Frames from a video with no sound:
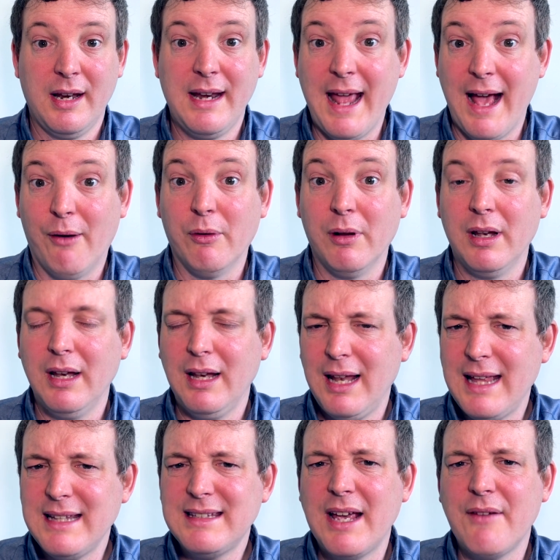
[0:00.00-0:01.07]
Now
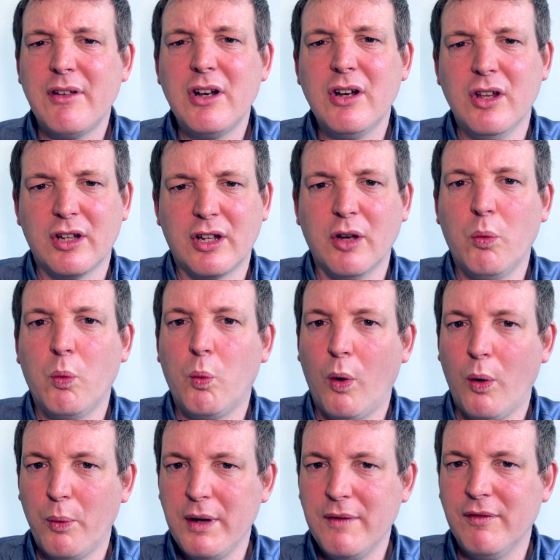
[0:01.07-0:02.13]
let's have a look at
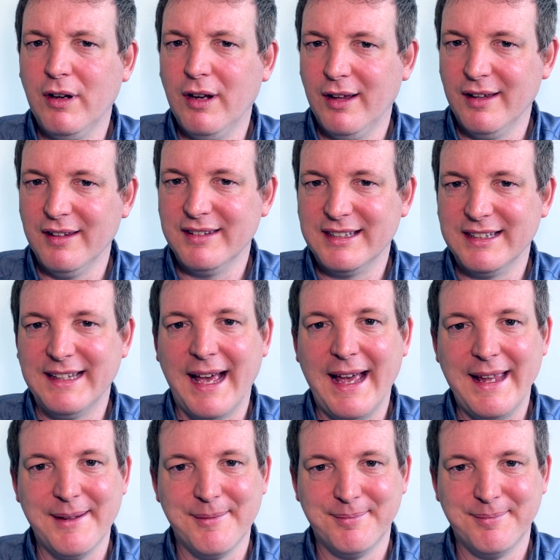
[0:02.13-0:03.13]
what we've learned today.